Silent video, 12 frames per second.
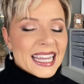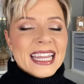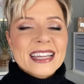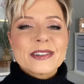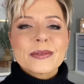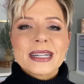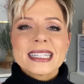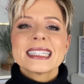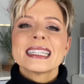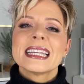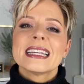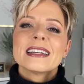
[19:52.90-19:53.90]
it was
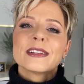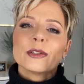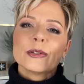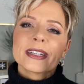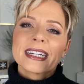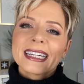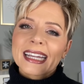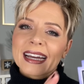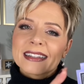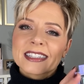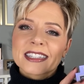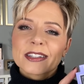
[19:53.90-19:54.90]
the Laura
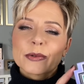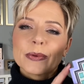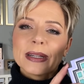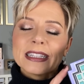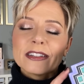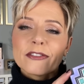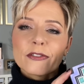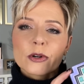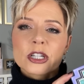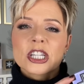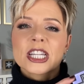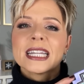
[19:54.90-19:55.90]
Geller Wheel of
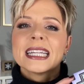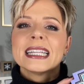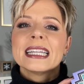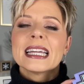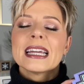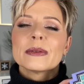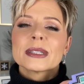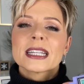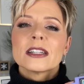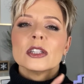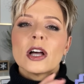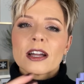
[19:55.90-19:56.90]
Fortune. It was
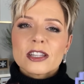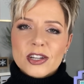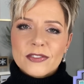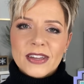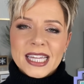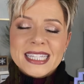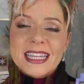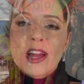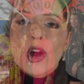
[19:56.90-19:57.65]
a launch event